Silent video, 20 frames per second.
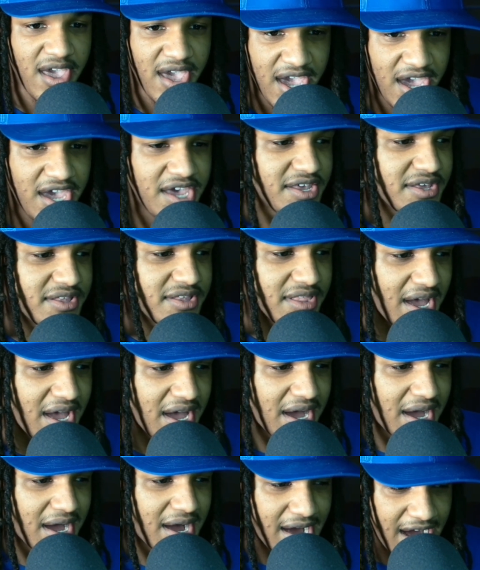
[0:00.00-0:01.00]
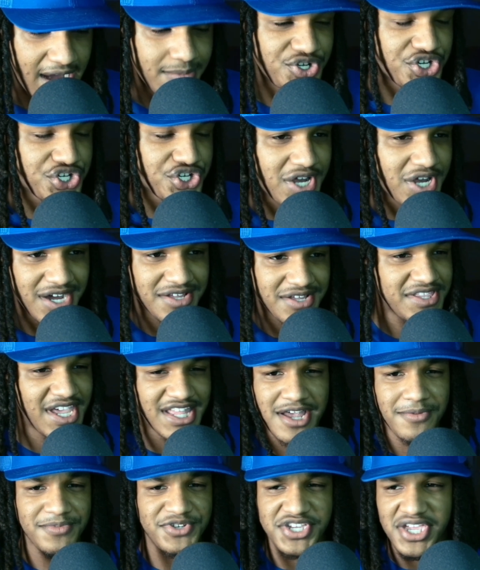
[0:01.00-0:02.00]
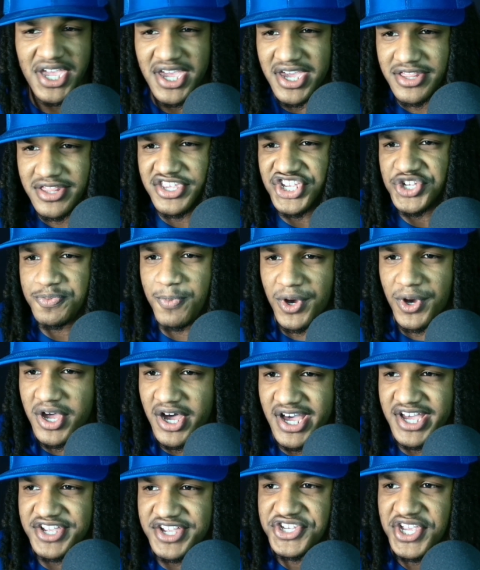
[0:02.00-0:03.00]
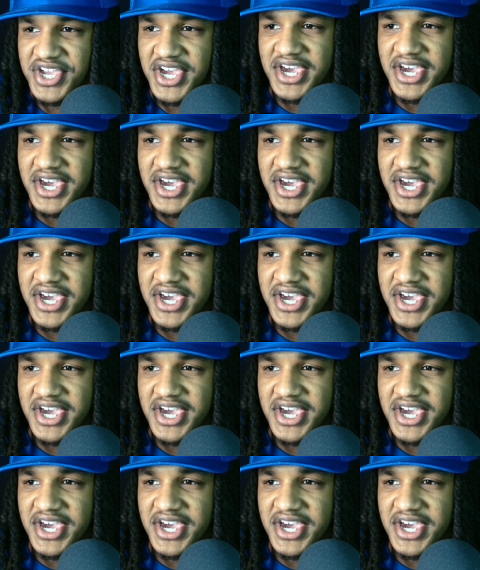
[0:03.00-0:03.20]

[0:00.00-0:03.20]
And I'm shocked that I'm saying this because